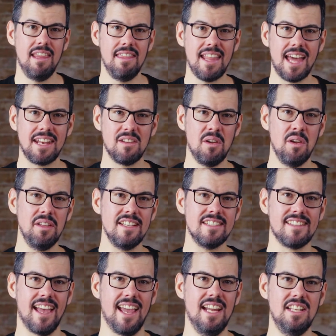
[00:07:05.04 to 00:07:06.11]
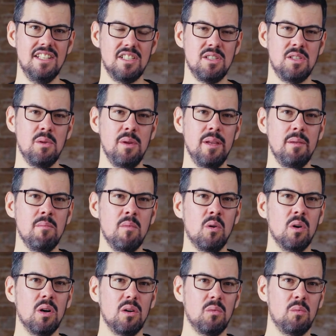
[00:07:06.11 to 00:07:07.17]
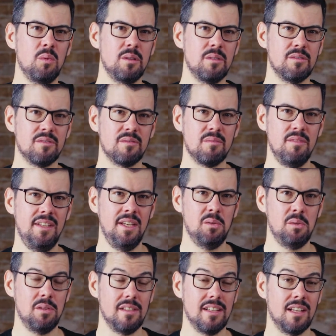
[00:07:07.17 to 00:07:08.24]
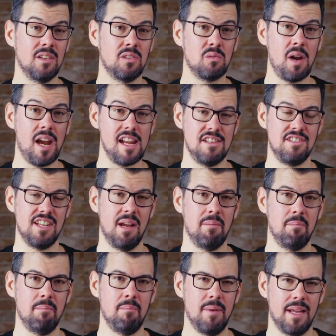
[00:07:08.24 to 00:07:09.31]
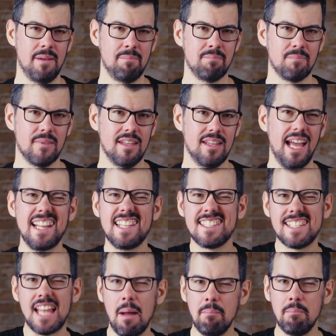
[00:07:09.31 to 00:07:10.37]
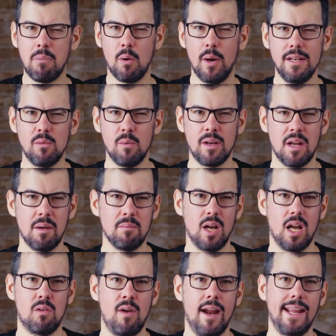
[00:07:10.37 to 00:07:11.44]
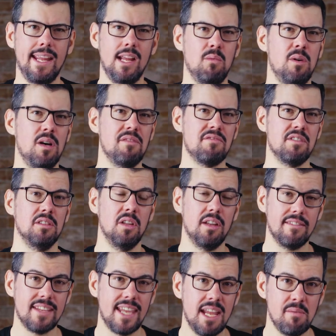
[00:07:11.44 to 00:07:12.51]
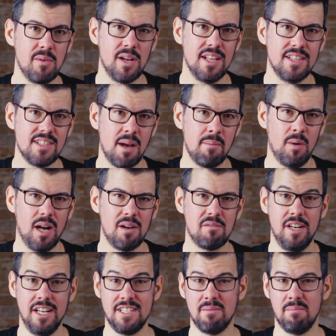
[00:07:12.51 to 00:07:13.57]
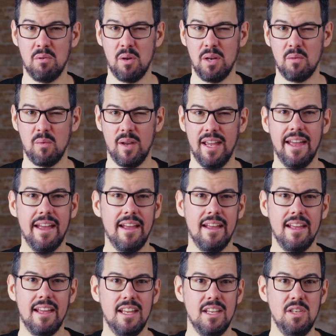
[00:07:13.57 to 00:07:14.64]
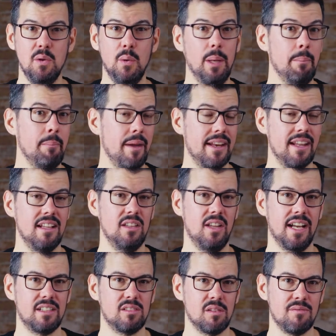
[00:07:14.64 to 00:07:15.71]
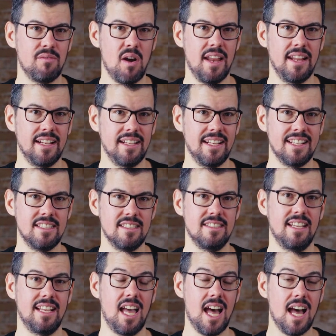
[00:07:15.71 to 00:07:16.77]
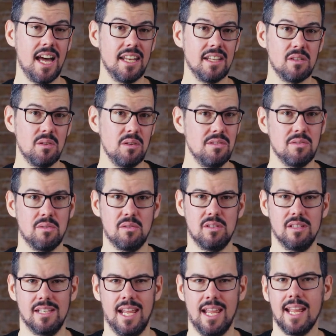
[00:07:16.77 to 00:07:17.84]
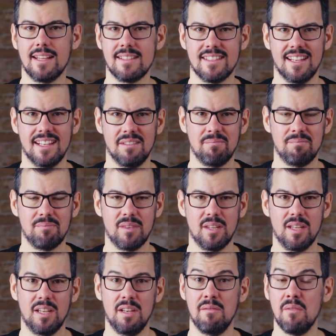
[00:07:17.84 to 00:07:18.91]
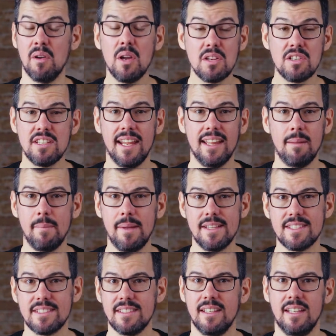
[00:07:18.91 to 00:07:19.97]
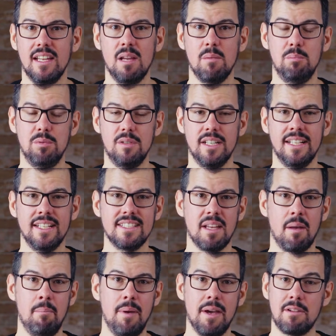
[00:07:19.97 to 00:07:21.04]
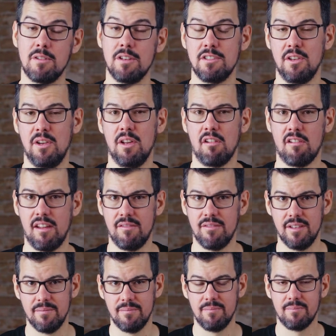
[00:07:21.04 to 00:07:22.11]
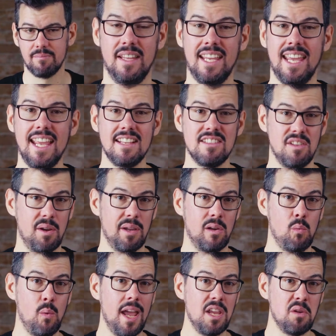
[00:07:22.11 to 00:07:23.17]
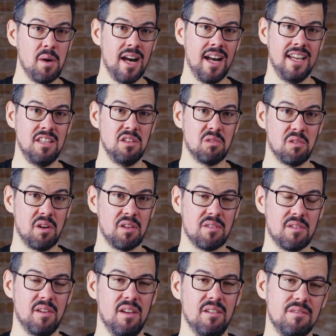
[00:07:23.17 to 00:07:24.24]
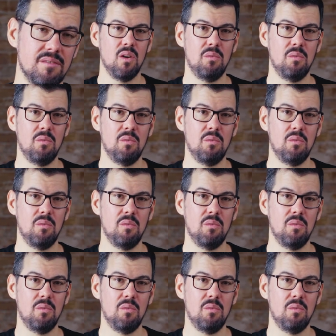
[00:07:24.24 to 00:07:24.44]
In that early stage, doing more would have yielded a greater jump, but at some point when I'm ranking well for a lot of keywords, I might reach a point where doing better, like refining existing articles or enhancing conversion elements, brings a better return on effort. The key is knowing where you are in your growth curve.